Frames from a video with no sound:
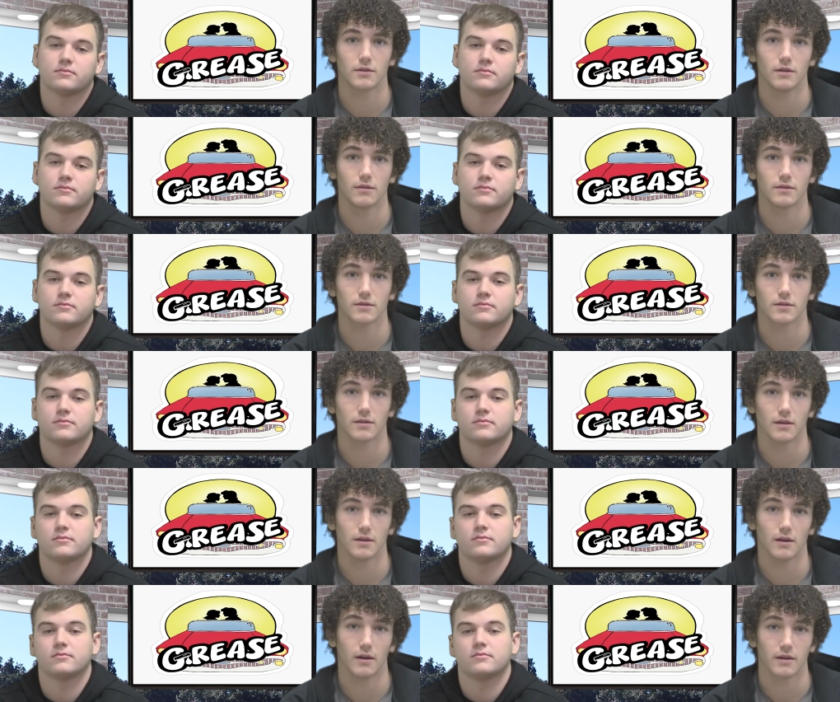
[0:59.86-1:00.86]
Speaker 1: students.
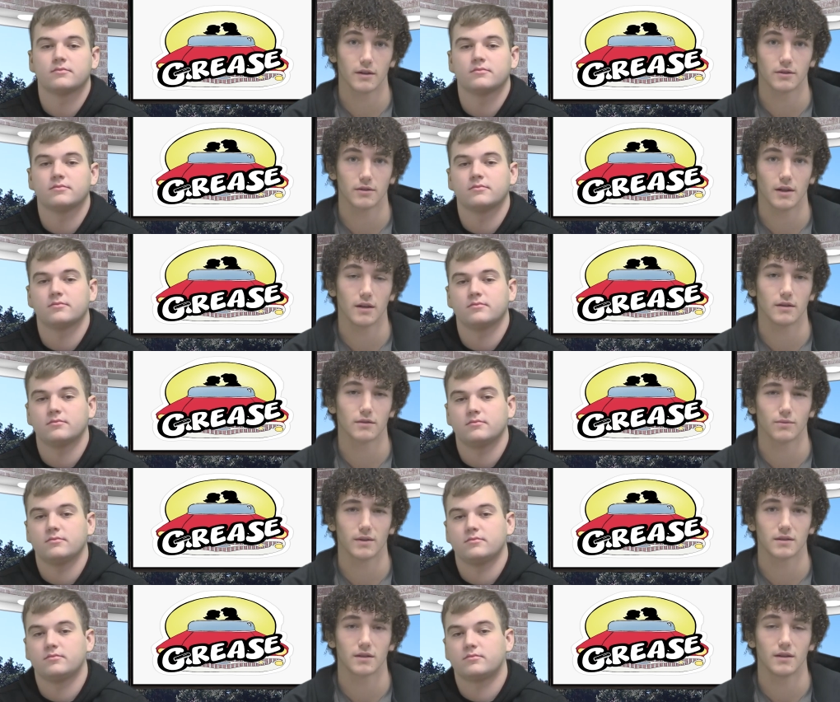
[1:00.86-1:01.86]
The audition date is
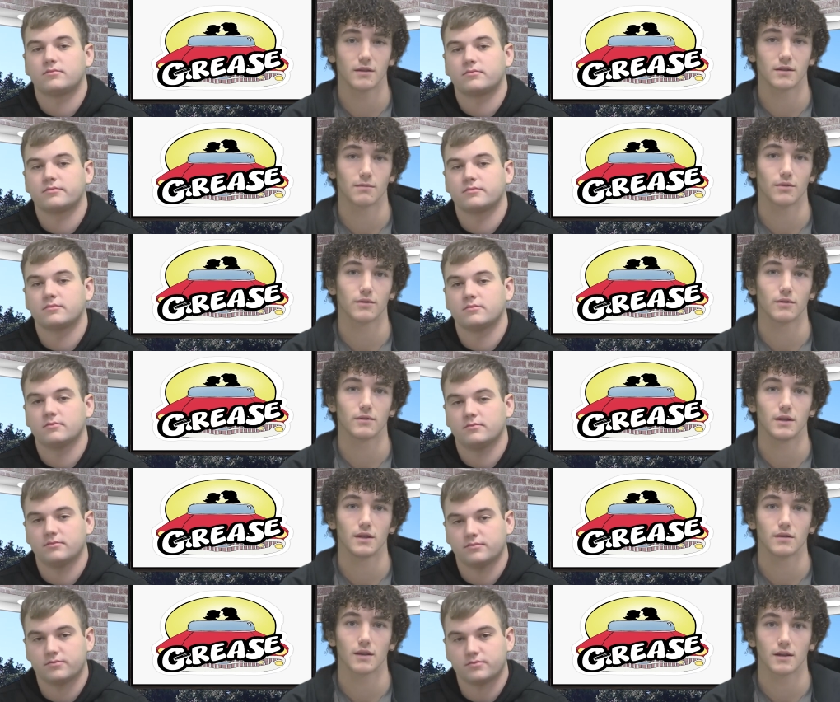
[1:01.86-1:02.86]
Wednesday, December
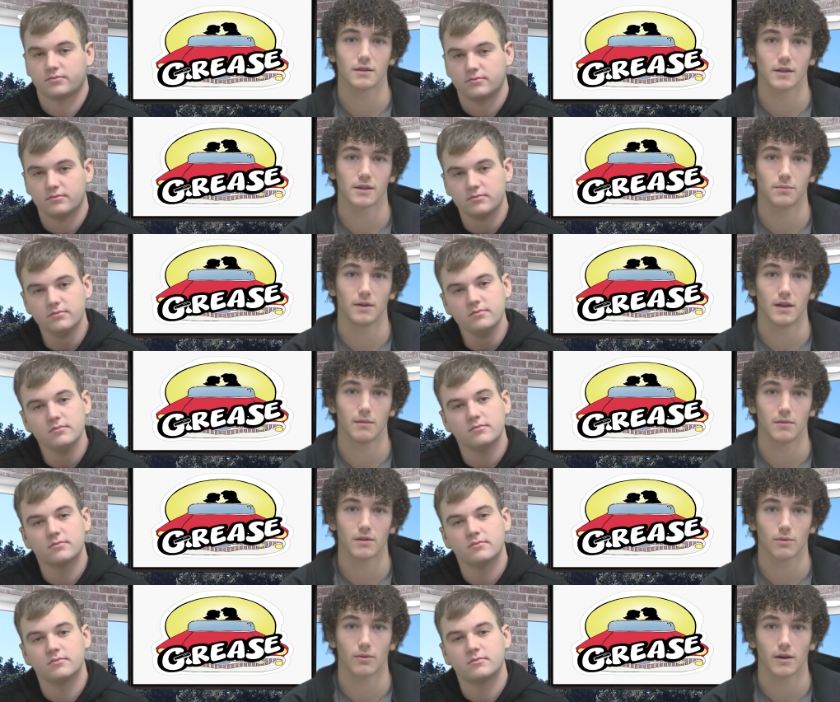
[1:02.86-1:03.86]
13th at 6 p.m. in the